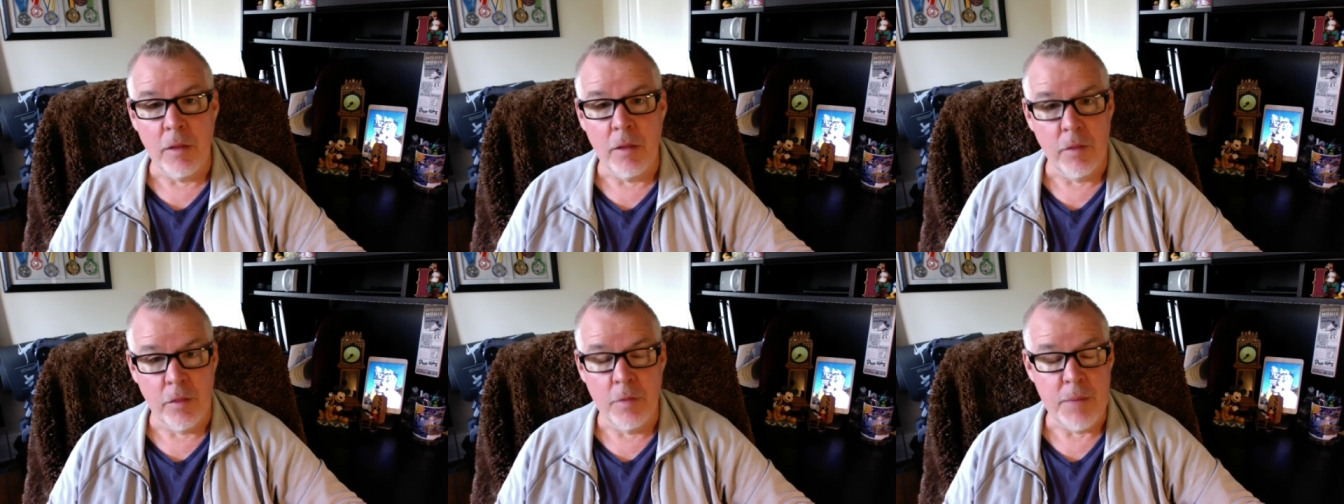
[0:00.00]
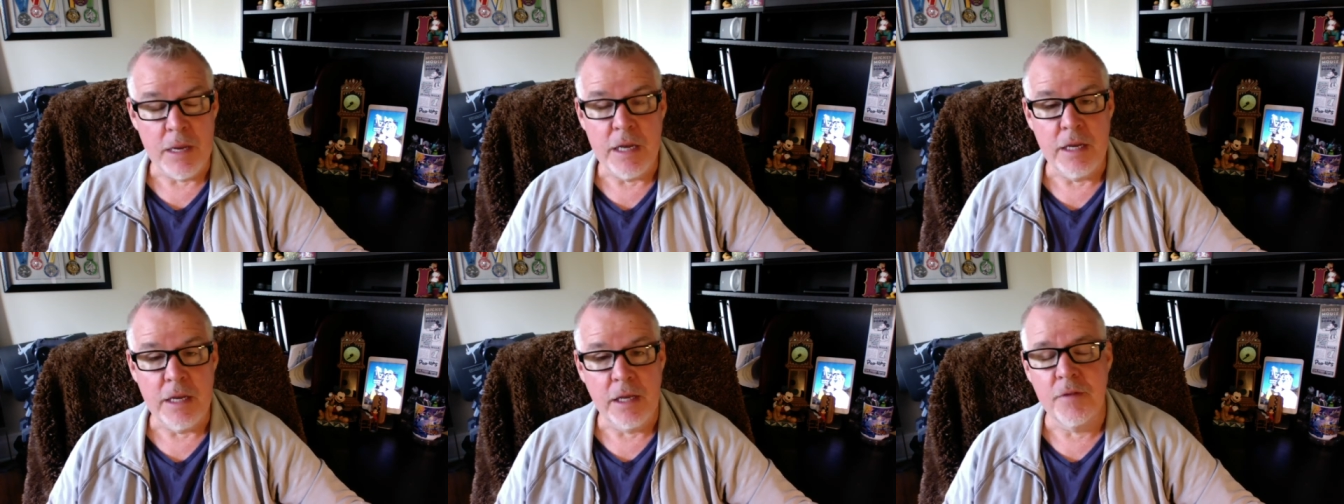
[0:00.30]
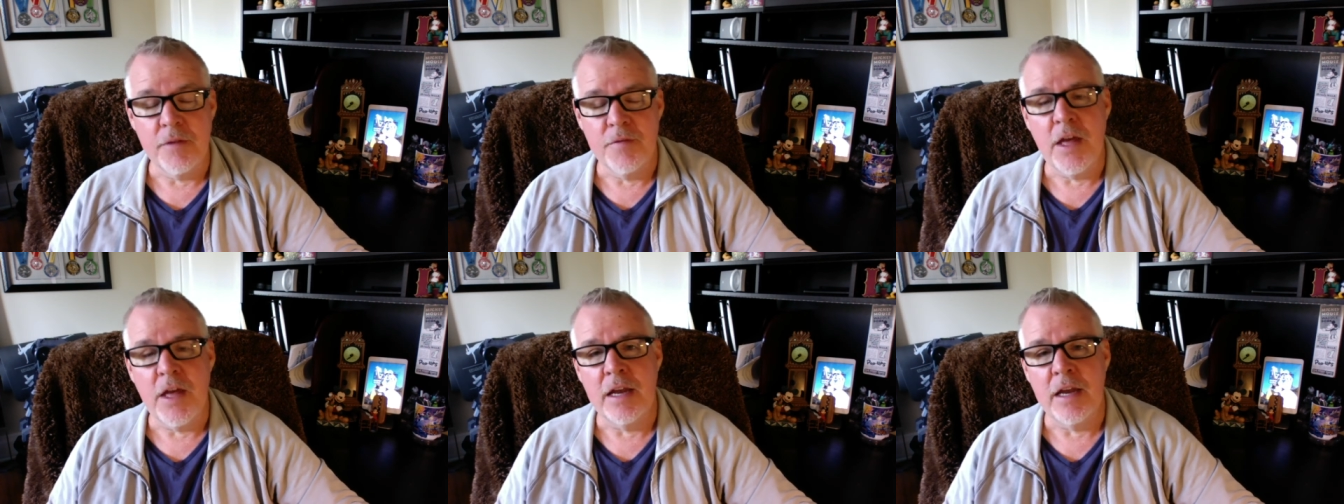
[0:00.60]
the meaning
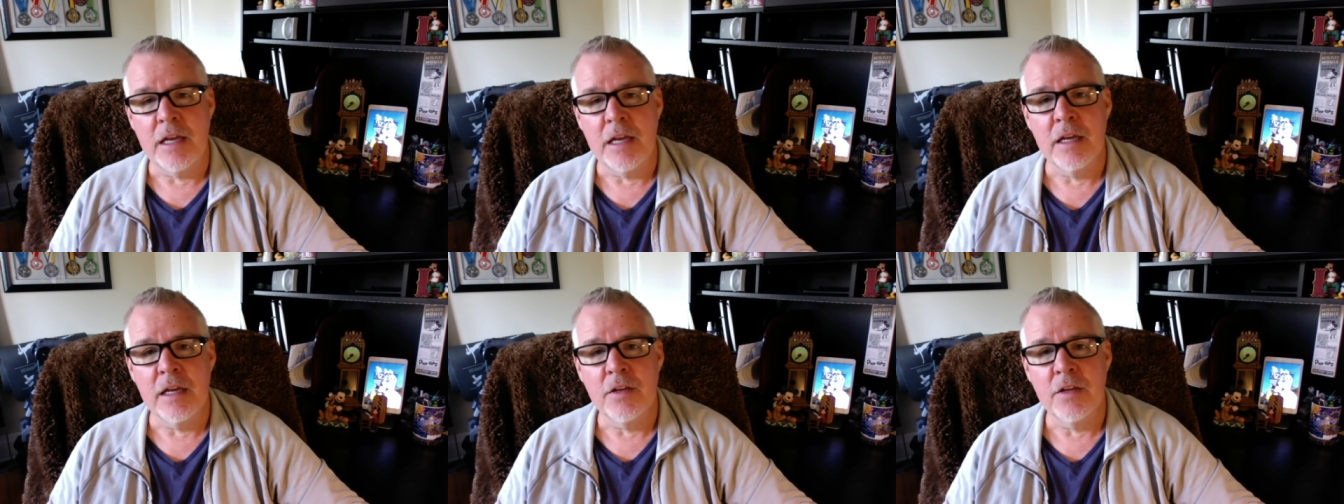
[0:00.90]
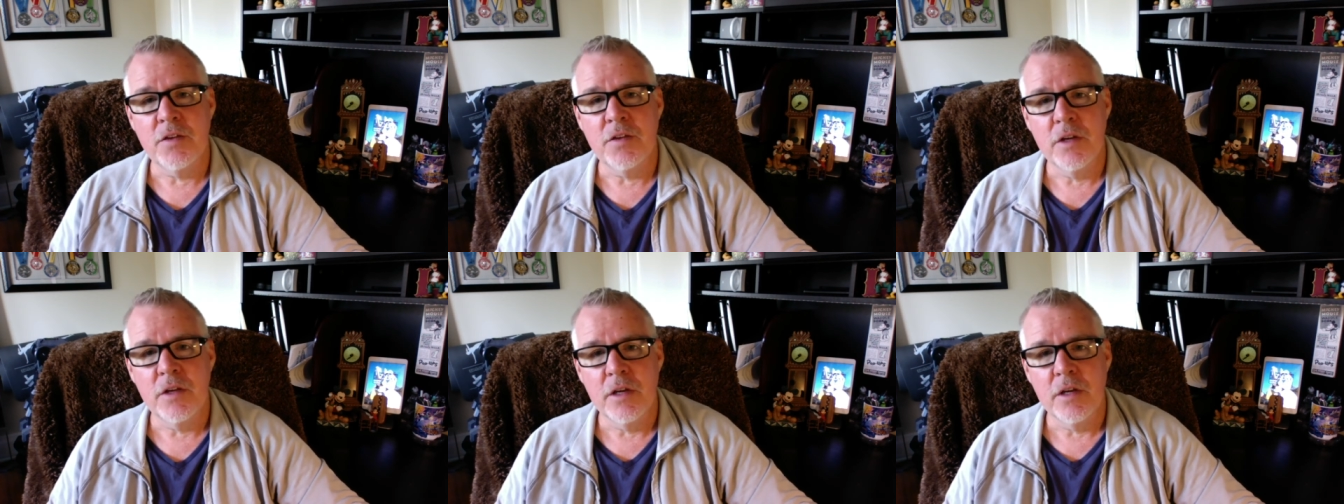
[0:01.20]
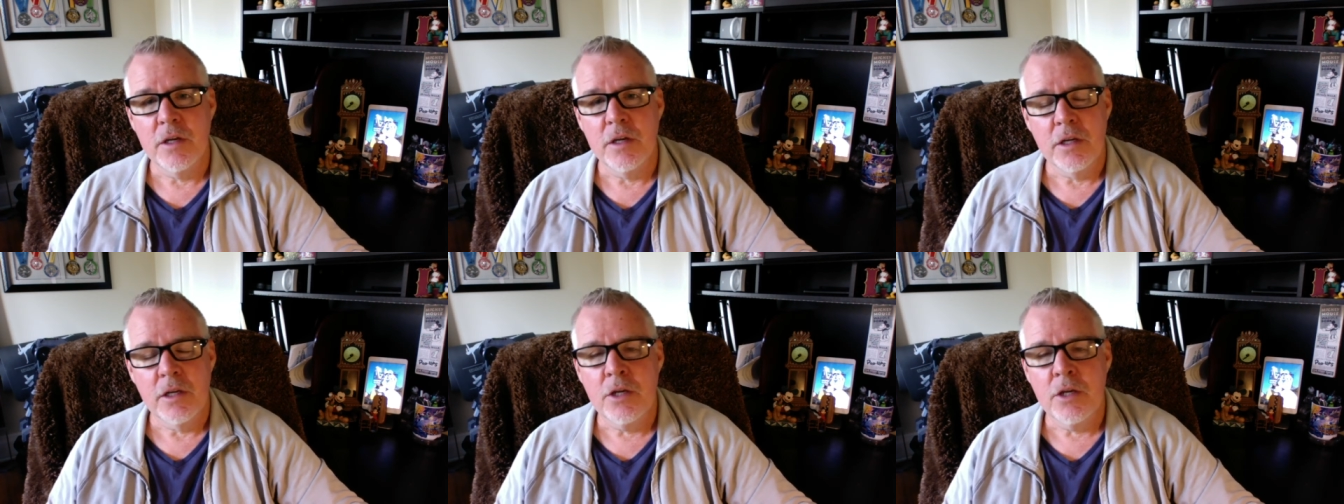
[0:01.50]
of that is
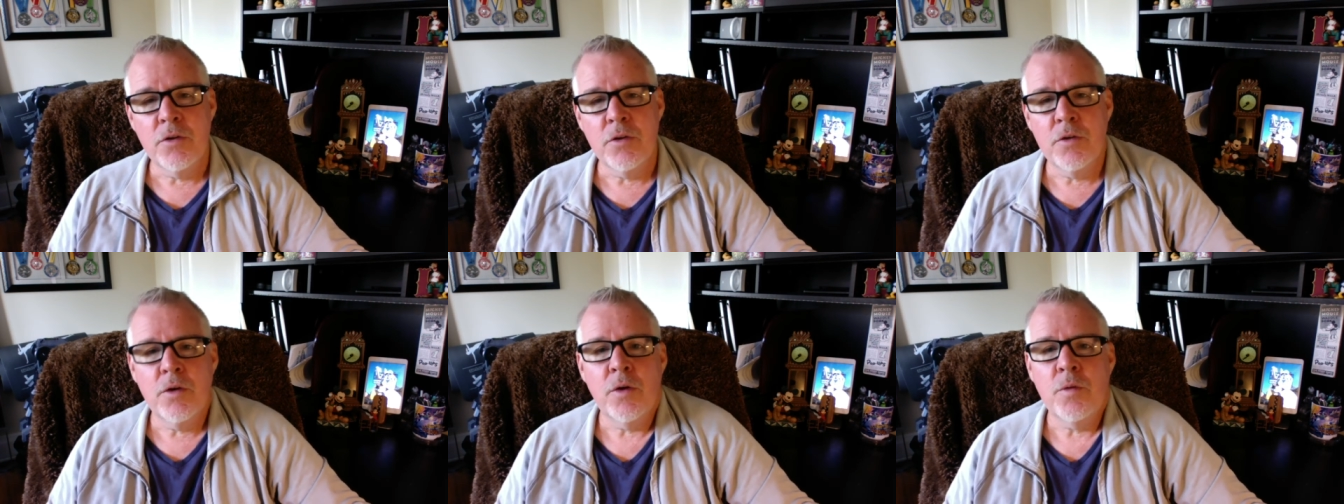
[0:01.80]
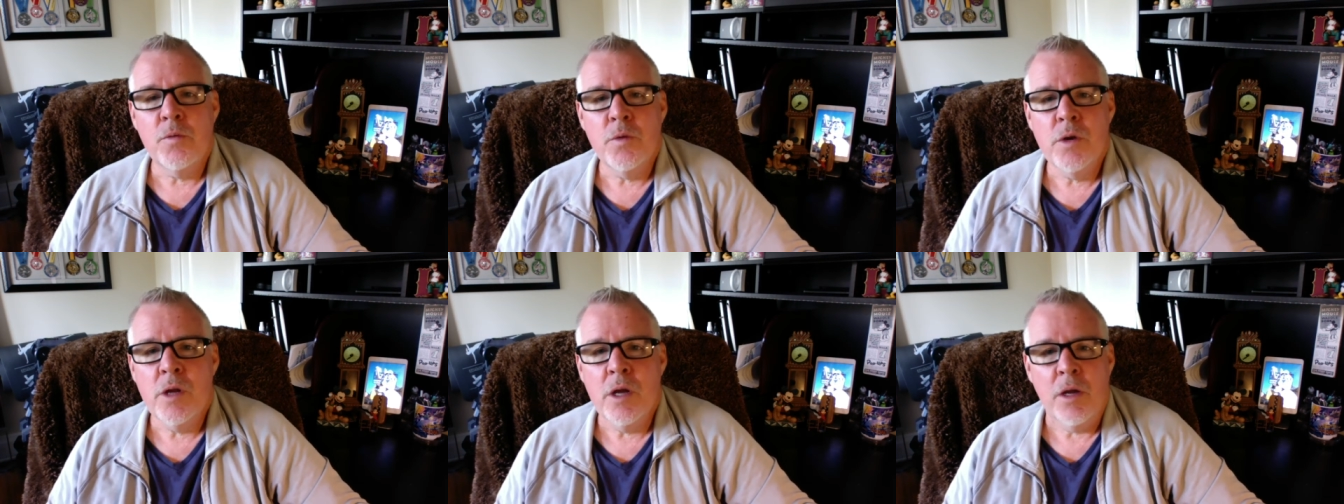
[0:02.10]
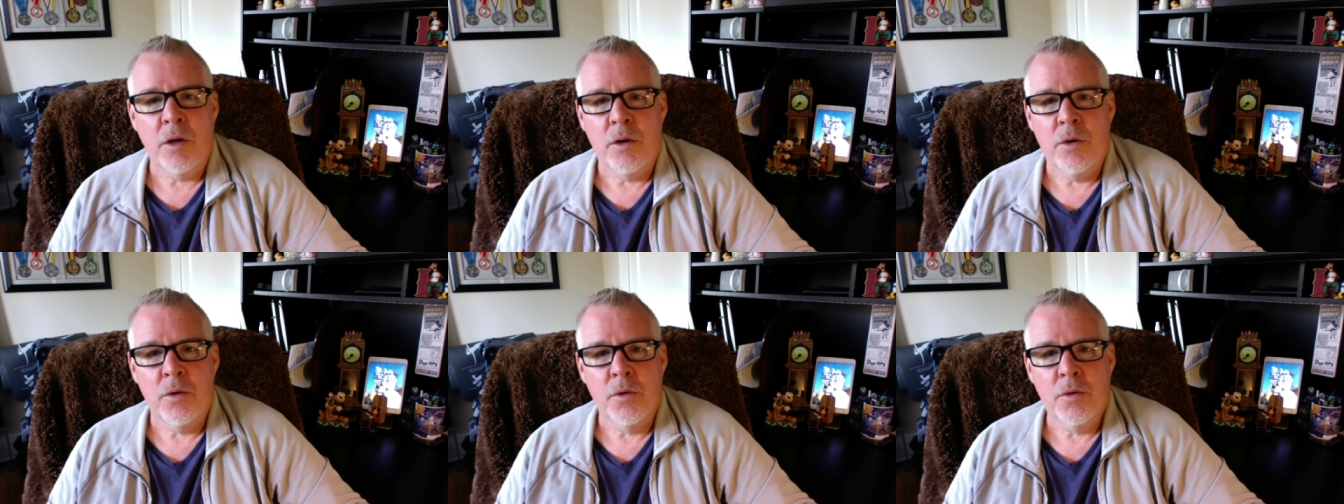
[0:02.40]
you don't
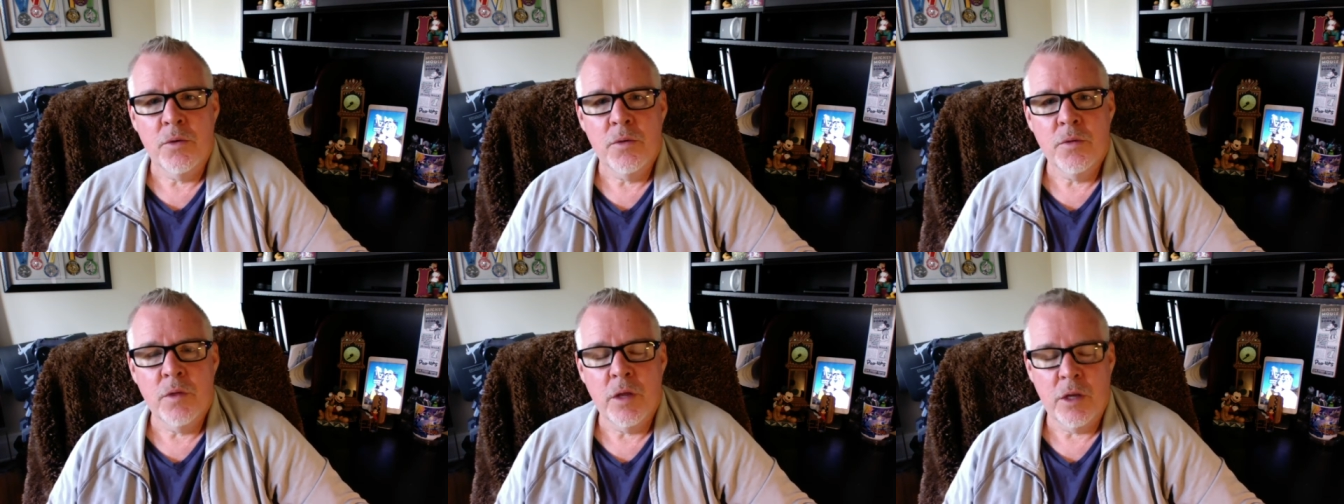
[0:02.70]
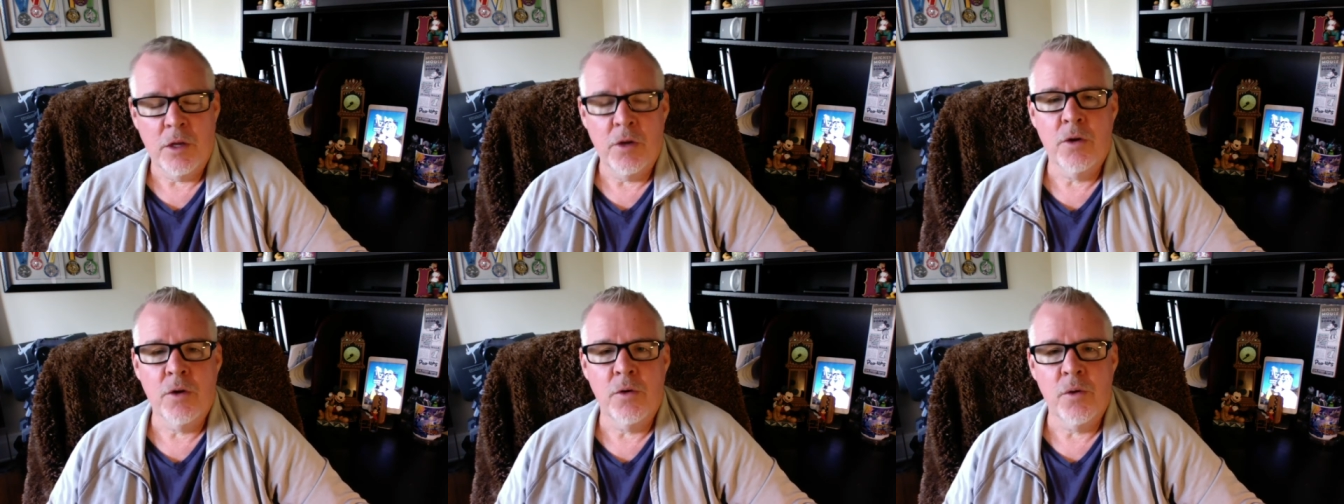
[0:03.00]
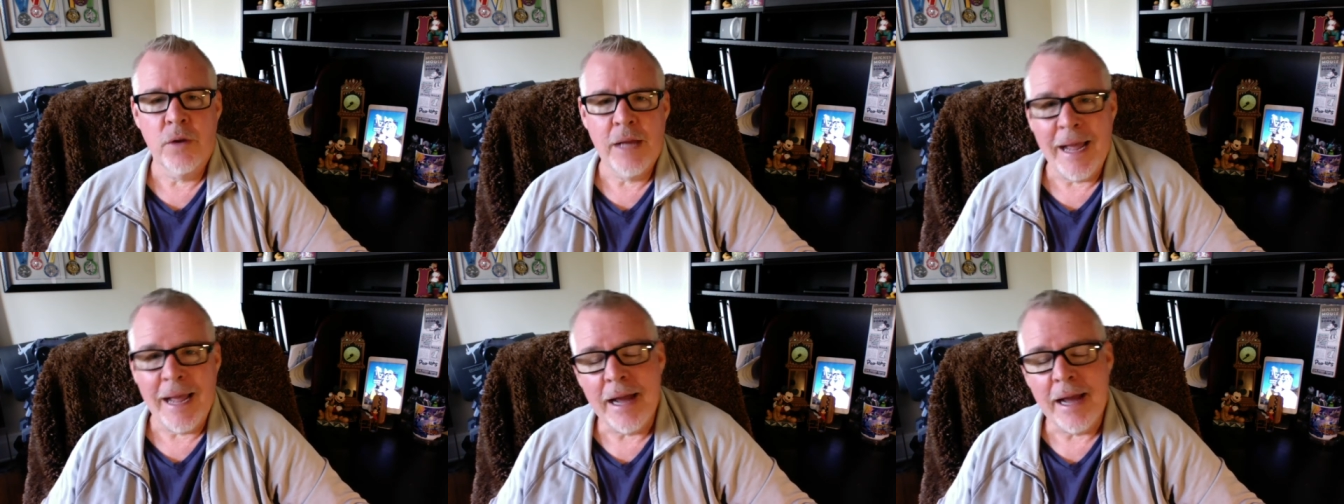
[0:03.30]
know that you're going
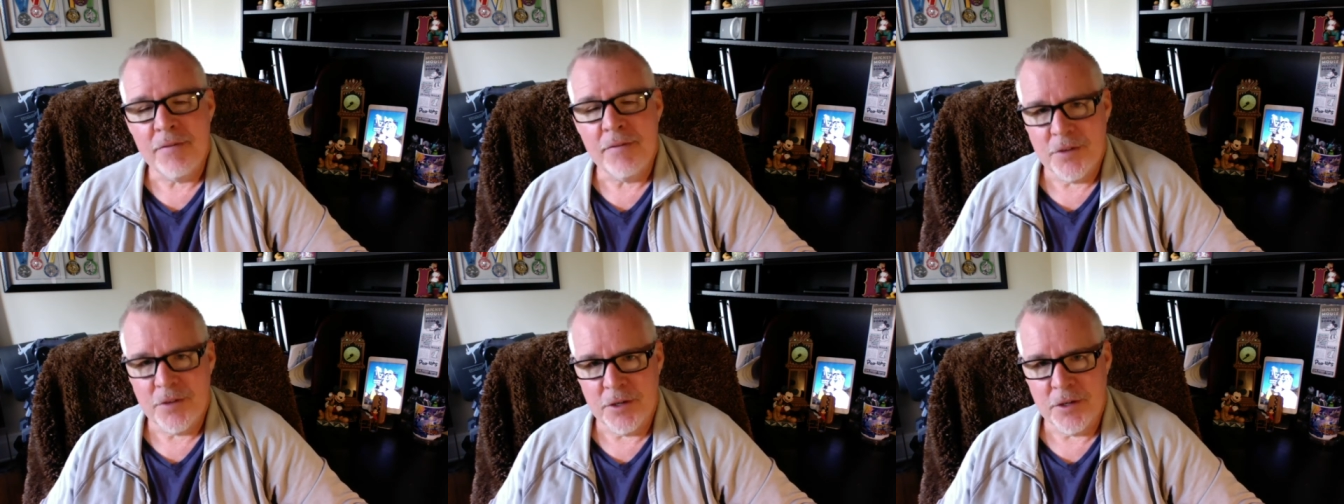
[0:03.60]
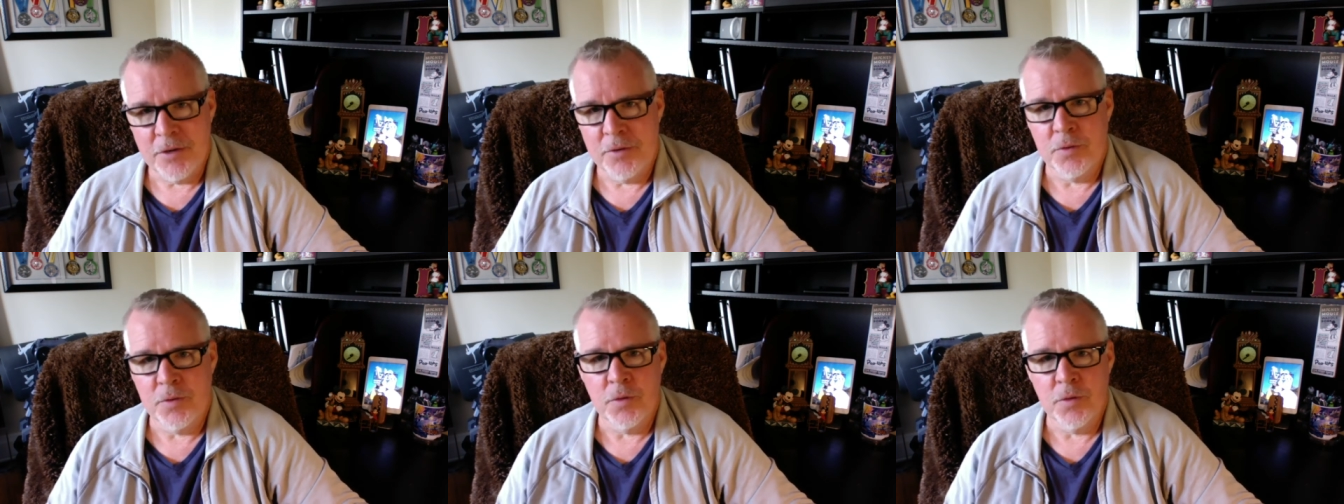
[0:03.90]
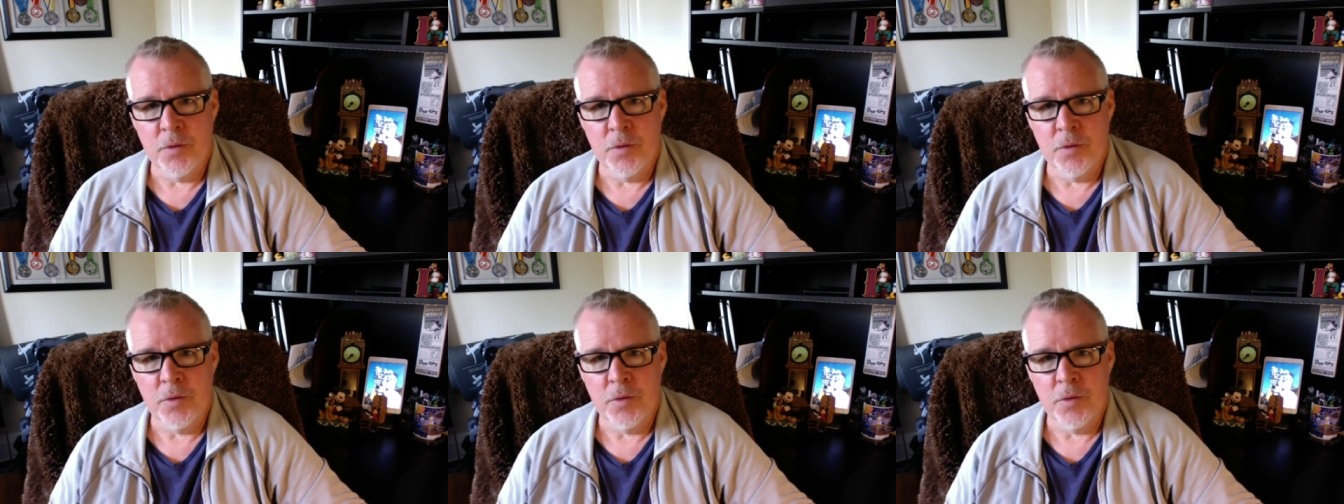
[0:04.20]
to have to go through